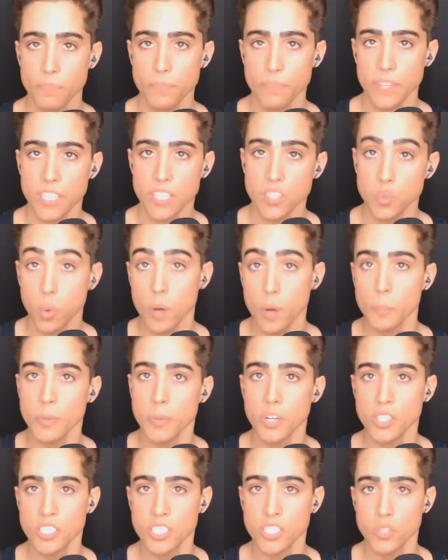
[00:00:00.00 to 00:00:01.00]
is one,
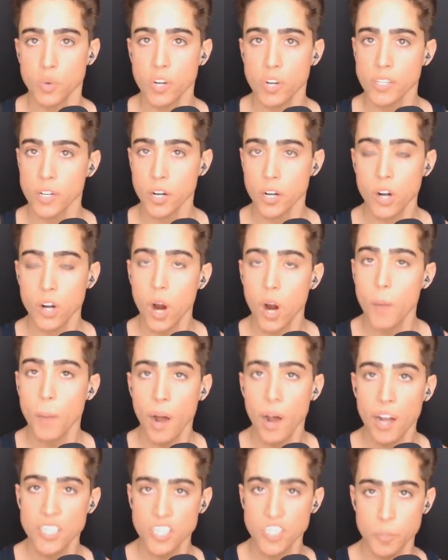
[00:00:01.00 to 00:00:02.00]
because she's running on a
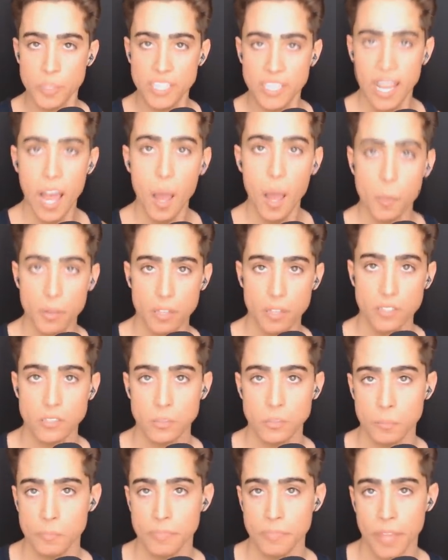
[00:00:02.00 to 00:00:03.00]
carbohydrate
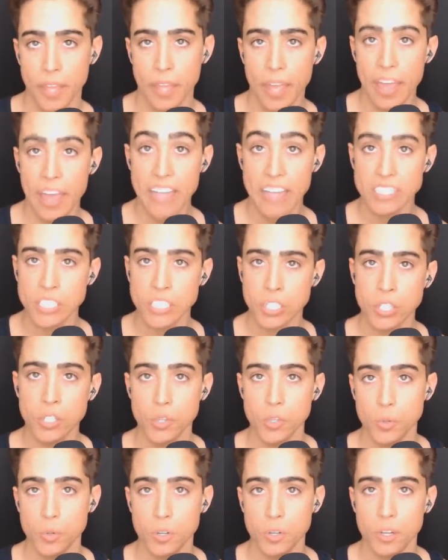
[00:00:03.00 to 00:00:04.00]
metabolism, and
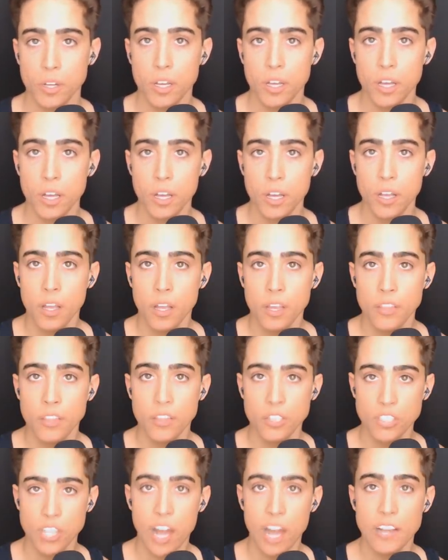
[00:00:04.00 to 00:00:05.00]
two,
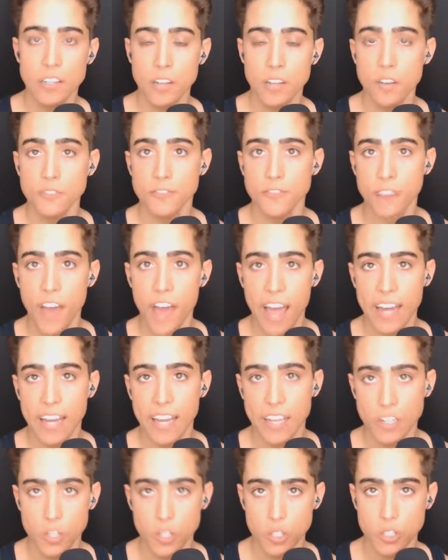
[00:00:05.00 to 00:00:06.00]
there's not enough fat
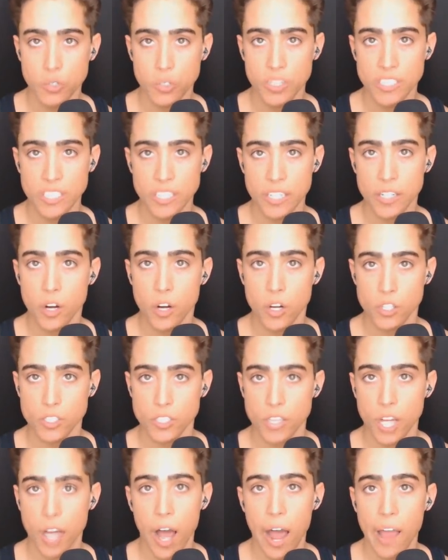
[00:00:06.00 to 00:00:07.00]
and nutrients in her
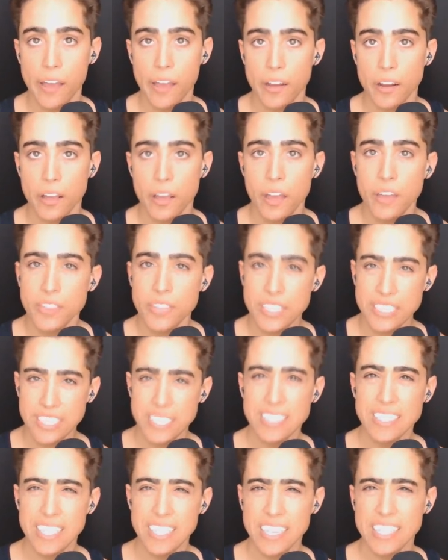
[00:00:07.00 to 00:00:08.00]
diet. This
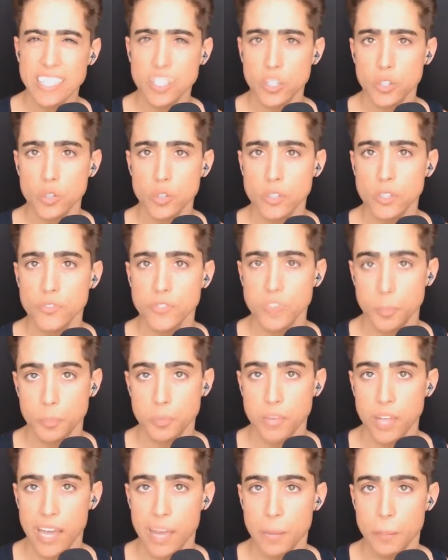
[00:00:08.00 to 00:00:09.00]
isn't exclusive to
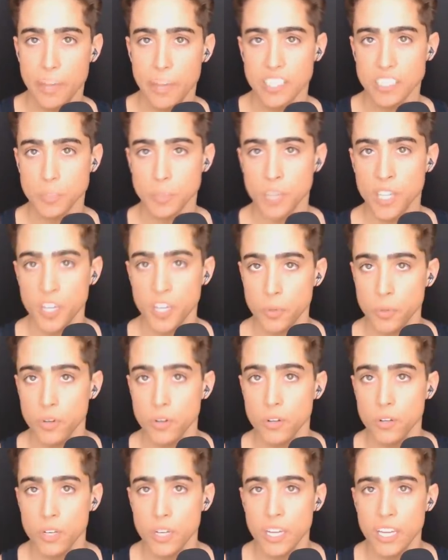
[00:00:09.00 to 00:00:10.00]
plant-based
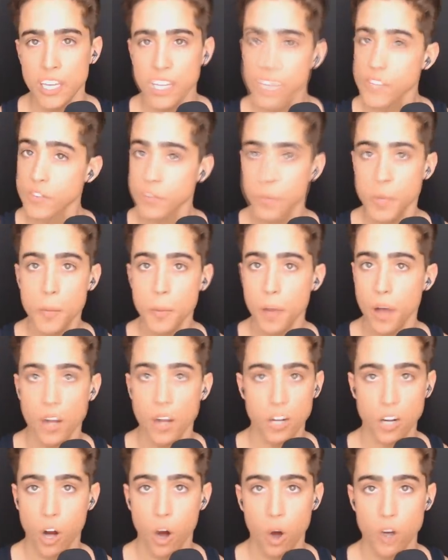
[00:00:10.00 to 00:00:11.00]
people. Even people on
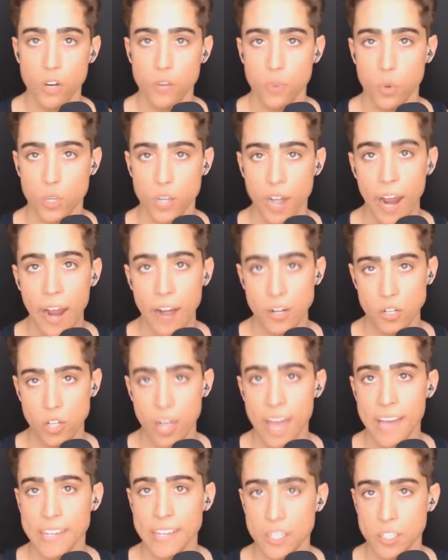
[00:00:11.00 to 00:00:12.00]
a carnivore diet are
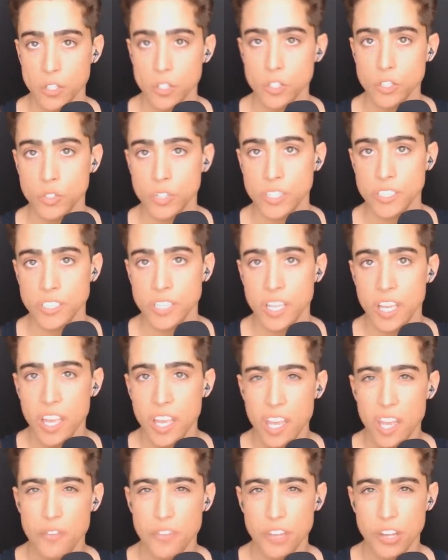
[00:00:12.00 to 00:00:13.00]
lacking nutrients
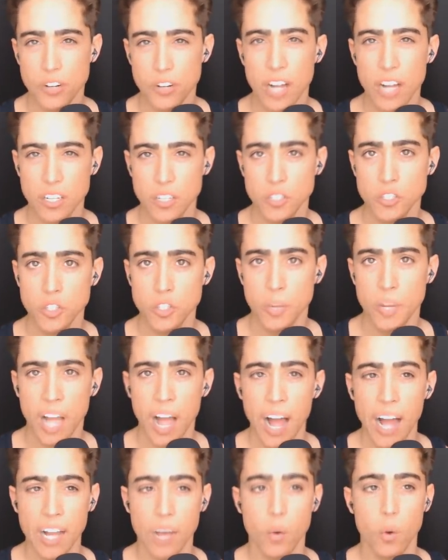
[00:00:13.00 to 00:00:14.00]
if they're not consuming
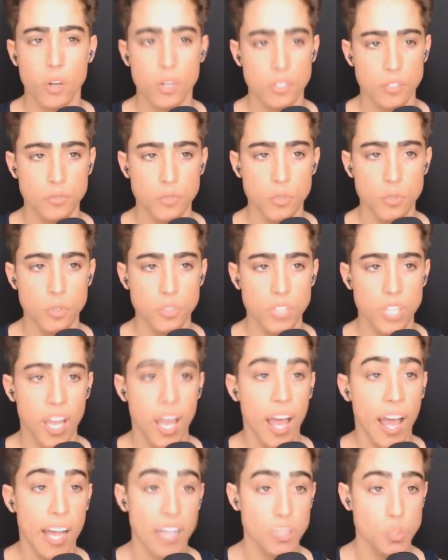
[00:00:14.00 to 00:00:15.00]
high-quality foods
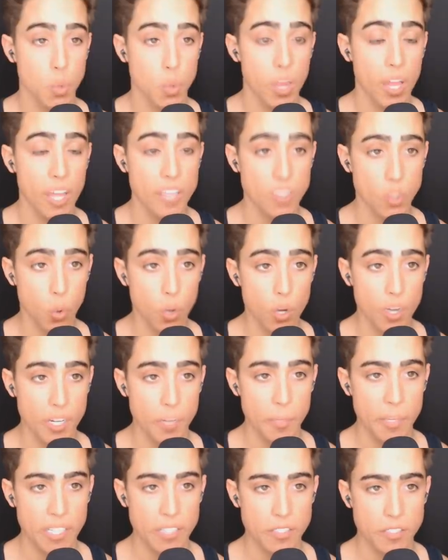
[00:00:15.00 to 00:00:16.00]
as well as organ
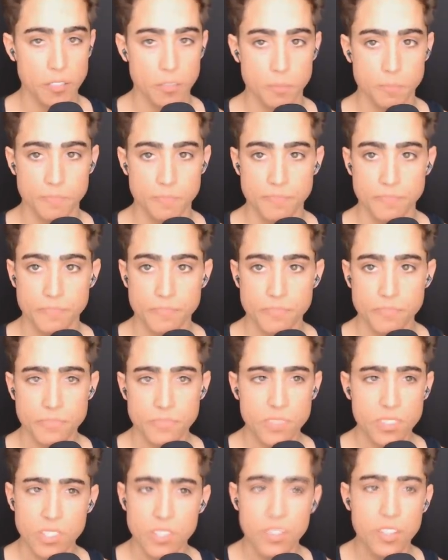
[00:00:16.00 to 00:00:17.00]
meats.
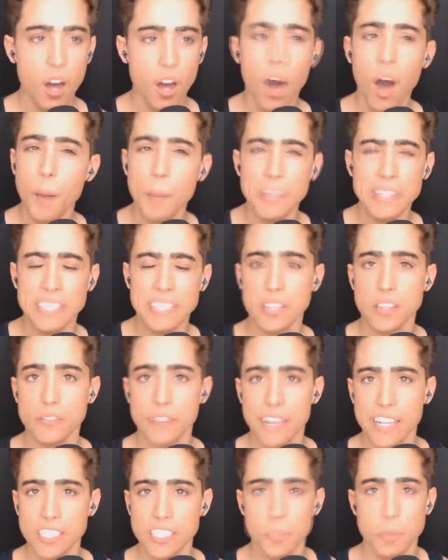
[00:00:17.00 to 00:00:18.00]
The hummus and the
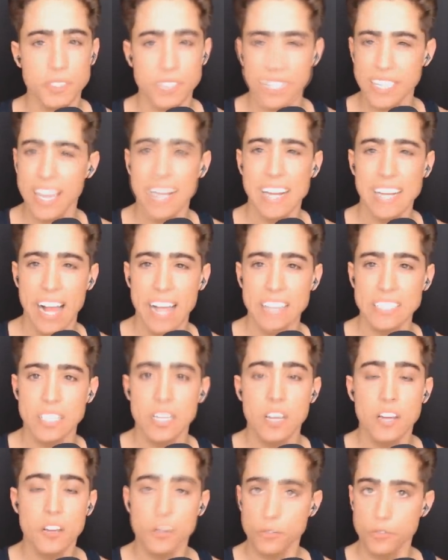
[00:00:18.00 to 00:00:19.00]
vegetables, again, guys,
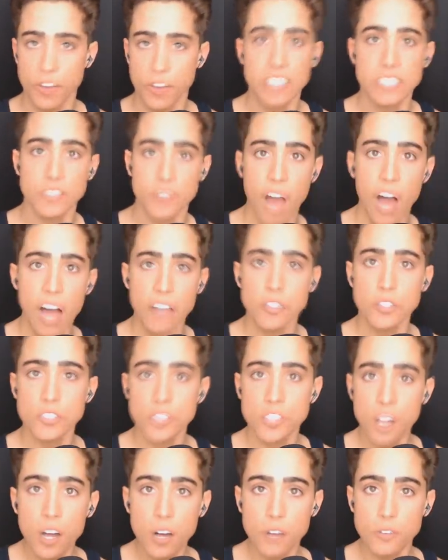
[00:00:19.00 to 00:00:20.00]
face value
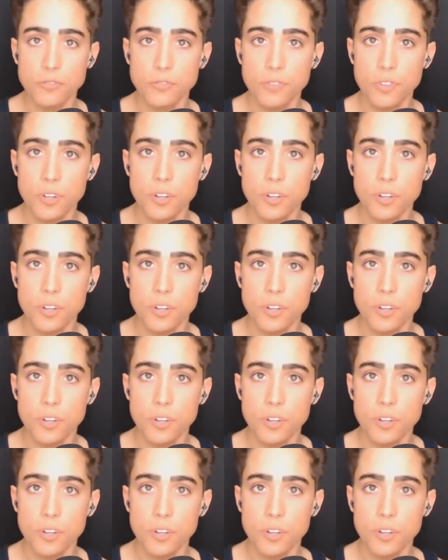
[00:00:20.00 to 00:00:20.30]
stuff.